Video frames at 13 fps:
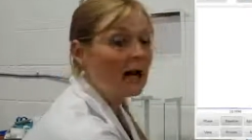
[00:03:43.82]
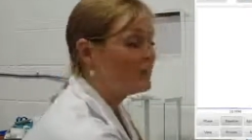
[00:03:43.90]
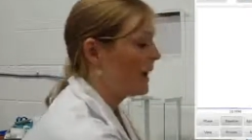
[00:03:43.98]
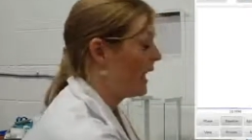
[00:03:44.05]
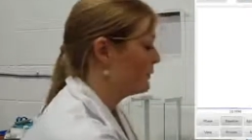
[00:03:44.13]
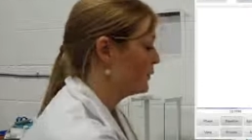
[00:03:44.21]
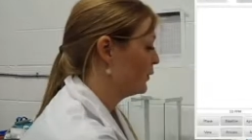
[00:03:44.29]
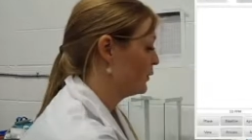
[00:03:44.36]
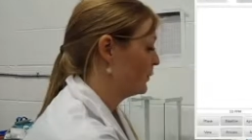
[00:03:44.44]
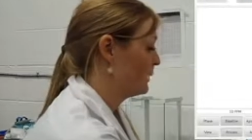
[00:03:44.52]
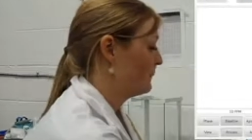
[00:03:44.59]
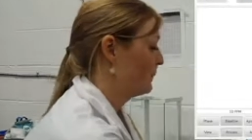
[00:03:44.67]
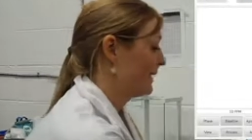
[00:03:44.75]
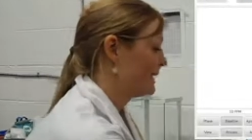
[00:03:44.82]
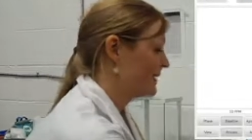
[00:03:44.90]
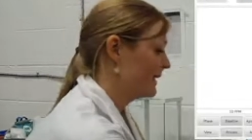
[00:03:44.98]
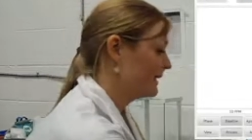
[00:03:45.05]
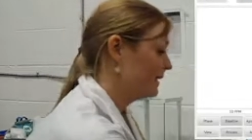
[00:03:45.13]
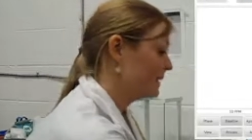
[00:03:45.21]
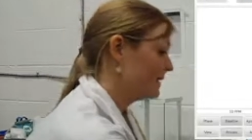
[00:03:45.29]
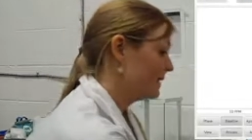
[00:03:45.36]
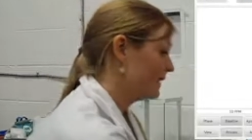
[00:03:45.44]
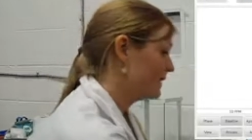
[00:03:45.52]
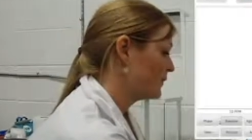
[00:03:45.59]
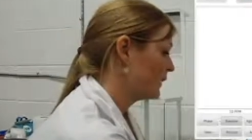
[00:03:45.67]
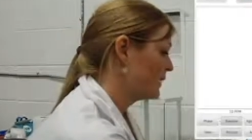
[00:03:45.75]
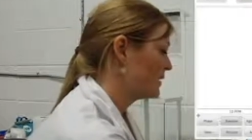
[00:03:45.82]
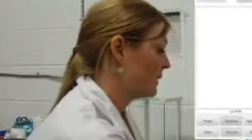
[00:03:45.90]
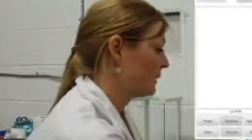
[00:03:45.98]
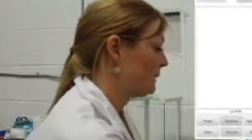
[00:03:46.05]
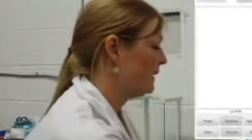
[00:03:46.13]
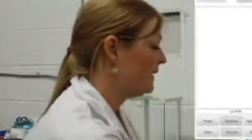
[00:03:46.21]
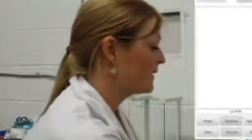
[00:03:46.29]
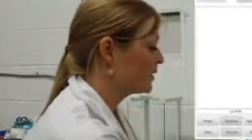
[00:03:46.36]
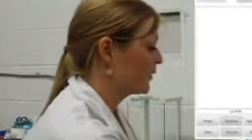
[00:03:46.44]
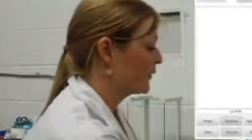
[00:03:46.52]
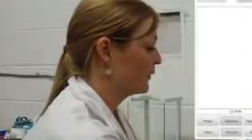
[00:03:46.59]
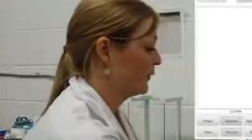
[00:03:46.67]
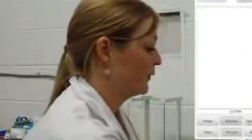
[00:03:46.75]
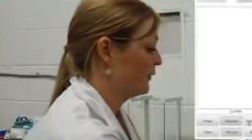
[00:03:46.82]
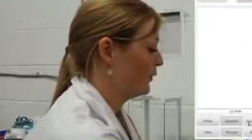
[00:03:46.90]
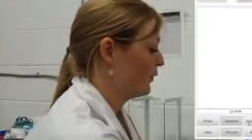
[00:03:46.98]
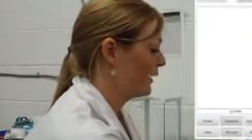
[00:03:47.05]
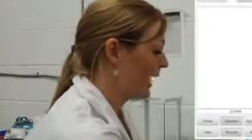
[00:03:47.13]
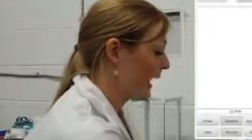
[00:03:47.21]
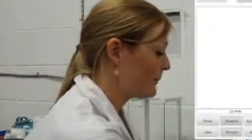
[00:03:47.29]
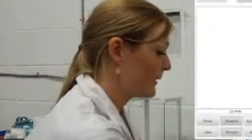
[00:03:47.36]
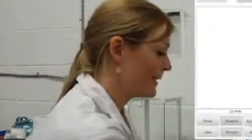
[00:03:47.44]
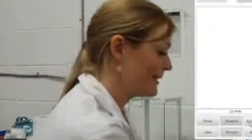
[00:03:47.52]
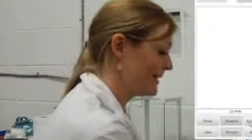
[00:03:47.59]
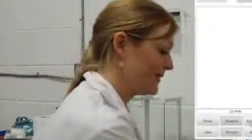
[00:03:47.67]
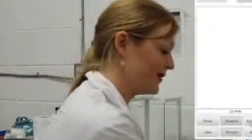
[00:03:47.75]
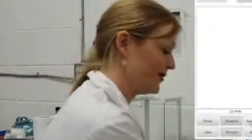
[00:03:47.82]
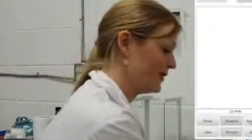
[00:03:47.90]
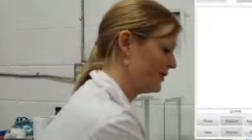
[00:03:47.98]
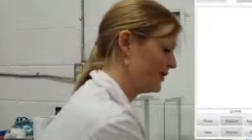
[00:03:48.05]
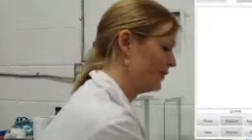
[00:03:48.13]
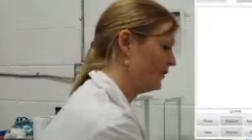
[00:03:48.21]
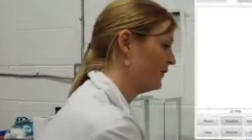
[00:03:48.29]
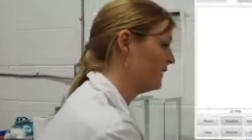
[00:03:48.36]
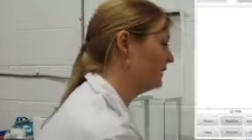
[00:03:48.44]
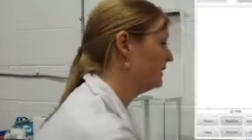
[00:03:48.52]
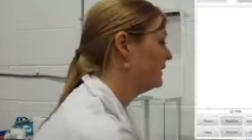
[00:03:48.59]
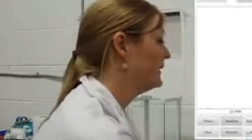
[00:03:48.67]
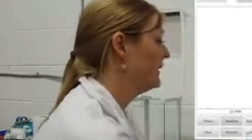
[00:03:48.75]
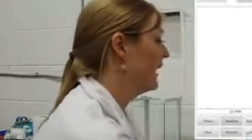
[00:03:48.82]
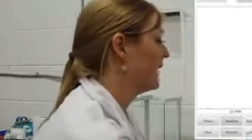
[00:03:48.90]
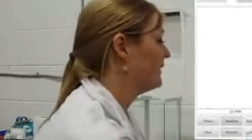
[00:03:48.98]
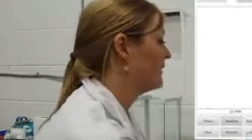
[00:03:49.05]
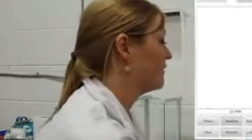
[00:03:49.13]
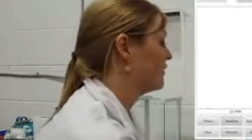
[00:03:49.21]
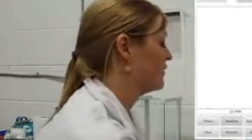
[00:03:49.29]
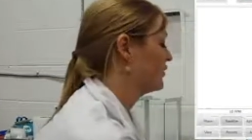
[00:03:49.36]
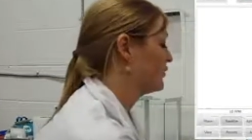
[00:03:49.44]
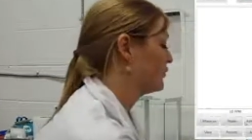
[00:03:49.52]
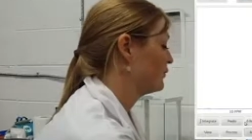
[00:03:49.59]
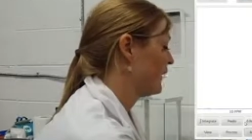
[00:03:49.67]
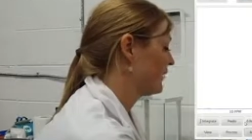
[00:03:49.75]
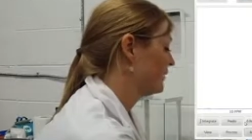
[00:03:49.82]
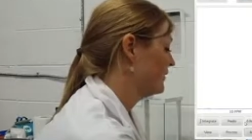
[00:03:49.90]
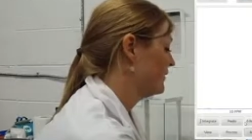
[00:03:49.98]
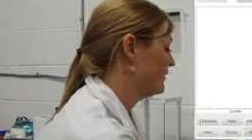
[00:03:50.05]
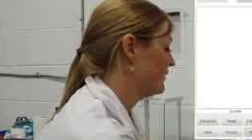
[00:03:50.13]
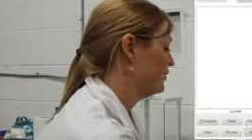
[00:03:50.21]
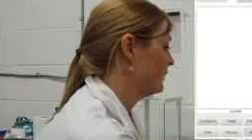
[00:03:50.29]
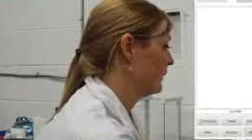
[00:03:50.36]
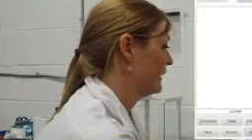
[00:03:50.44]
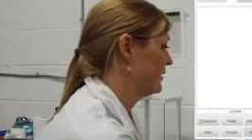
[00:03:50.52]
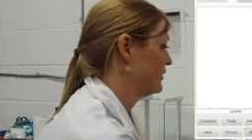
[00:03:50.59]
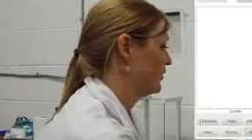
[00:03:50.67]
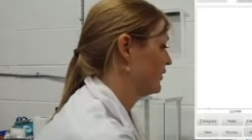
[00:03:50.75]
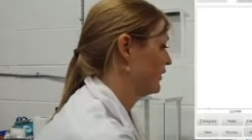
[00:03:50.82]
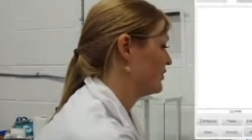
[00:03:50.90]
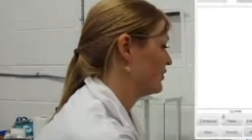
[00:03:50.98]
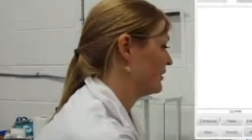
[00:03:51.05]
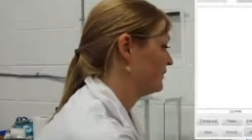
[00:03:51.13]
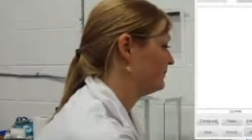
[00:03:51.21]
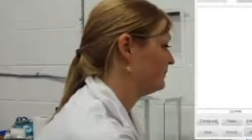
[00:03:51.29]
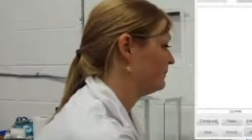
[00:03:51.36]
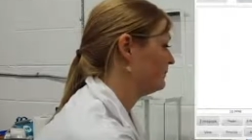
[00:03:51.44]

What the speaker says: I'm happy with what my baseline looks like as well as my peak, so I'm going to avoid apodization and zero fill, and then just go directly to my integration.